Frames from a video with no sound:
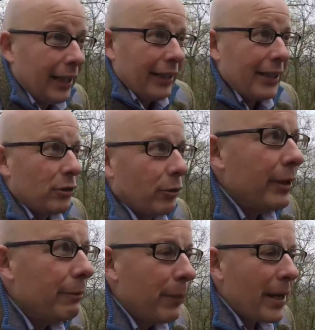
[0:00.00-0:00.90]
these
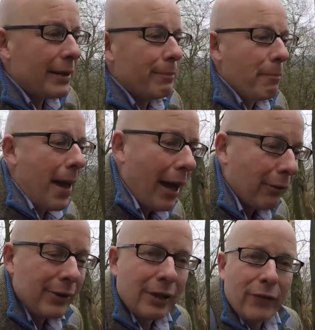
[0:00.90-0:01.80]
great big
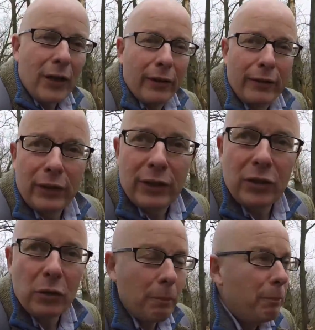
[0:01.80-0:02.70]
mounds of earth that just
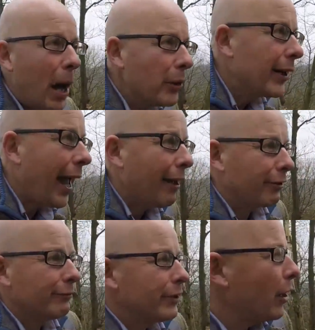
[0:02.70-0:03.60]
sort of poke out
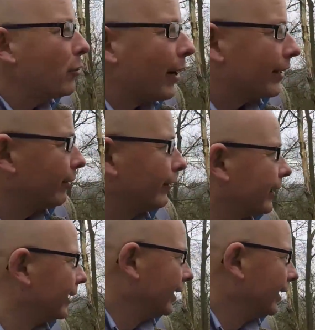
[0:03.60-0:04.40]
of nowhere, don't they?